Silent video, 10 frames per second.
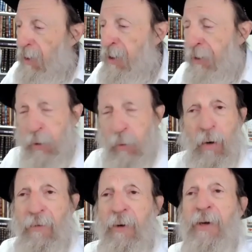they were
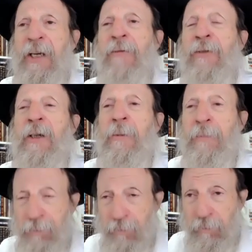all very gifted.
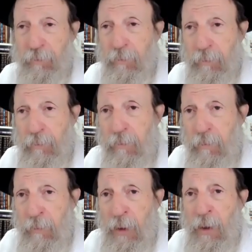
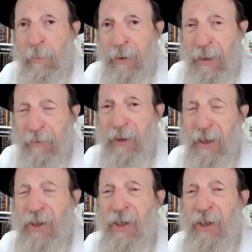But nevertheless,